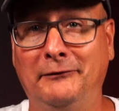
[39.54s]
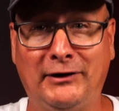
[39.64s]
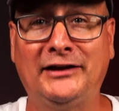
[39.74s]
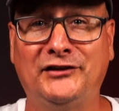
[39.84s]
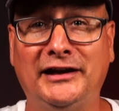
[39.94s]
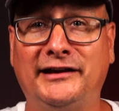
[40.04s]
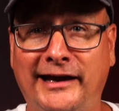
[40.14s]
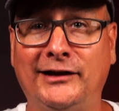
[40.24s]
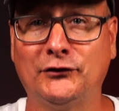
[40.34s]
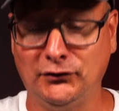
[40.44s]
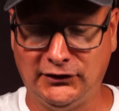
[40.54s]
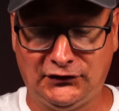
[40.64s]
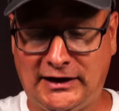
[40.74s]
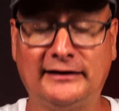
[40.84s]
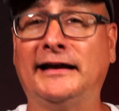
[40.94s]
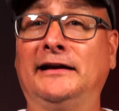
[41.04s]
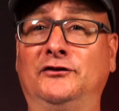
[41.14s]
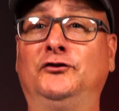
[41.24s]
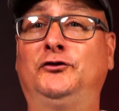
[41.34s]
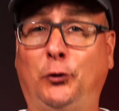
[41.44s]
And when I say canceled, it's not like
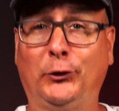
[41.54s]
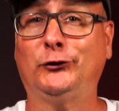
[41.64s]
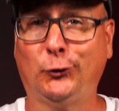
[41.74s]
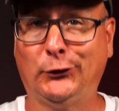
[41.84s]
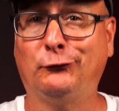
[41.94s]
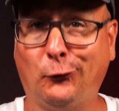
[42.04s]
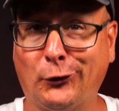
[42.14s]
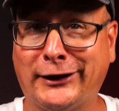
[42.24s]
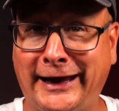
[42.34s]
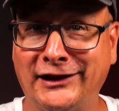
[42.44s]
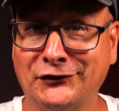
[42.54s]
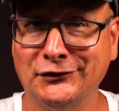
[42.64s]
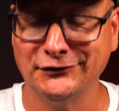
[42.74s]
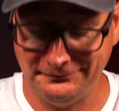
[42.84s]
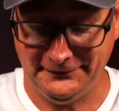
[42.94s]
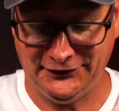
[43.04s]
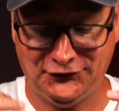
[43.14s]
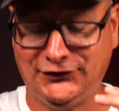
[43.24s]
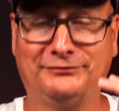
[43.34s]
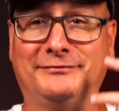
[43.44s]
2024 canceled. It's
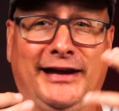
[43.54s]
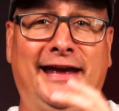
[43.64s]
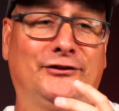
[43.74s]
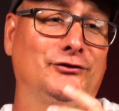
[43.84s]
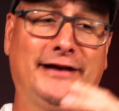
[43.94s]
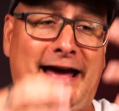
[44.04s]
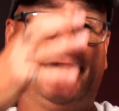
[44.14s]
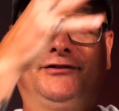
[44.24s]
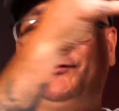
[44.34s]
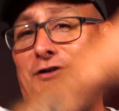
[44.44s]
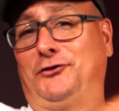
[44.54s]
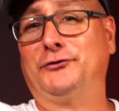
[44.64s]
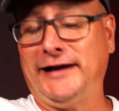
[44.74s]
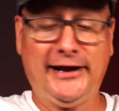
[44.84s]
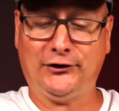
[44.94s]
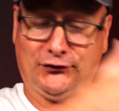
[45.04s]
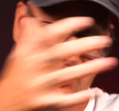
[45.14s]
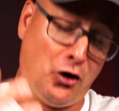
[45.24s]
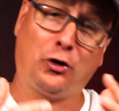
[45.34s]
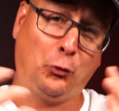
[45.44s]
just canceled as the creators
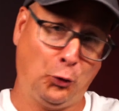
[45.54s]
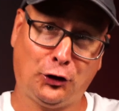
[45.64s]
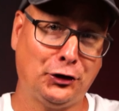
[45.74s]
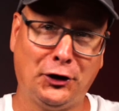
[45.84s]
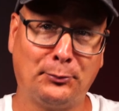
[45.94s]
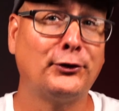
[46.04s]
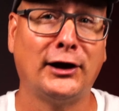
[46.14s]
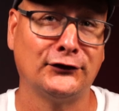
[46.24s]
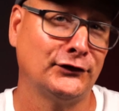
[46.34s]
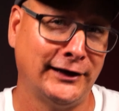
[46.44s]
aren't working on the project